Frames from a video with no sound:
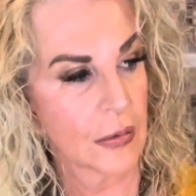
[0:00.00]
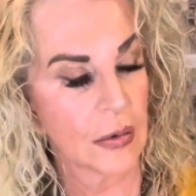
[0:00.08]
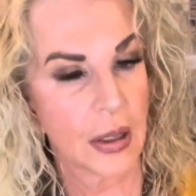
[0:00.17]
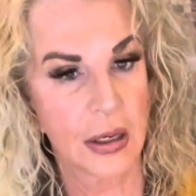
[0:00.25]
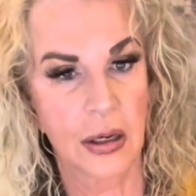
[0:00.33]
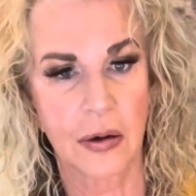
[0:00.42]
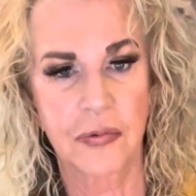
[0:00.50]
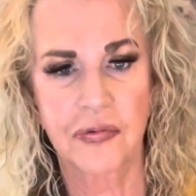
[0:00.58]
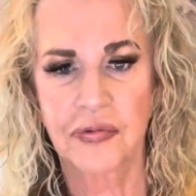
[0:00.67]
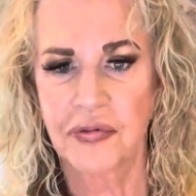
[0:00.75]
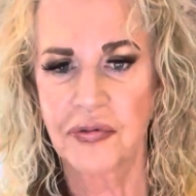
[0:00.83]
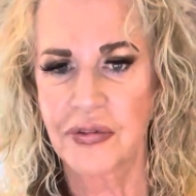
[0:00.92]
like a
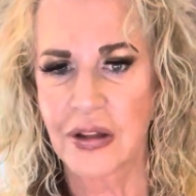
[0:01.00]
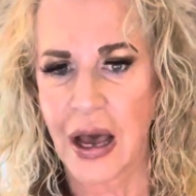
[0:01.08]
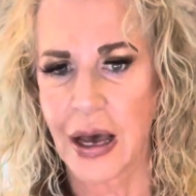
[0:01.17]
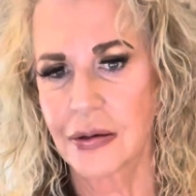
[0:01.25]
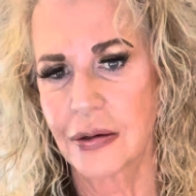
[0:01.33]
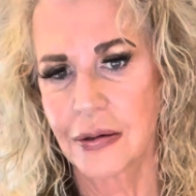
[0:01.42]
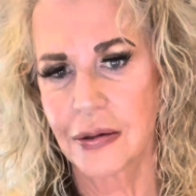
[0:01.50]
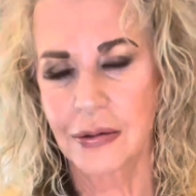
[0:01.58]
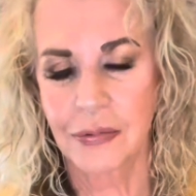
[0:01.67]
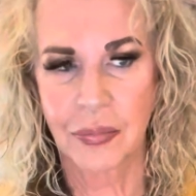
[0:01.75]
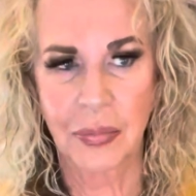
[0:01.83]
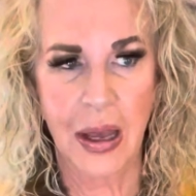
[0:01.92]
flat
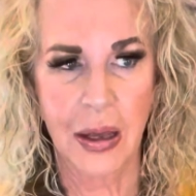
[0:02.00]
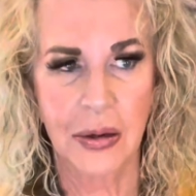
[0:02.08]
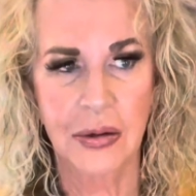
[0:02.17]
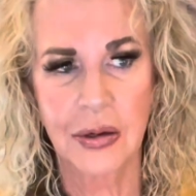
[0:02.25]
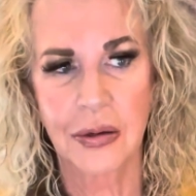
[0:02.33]
bed,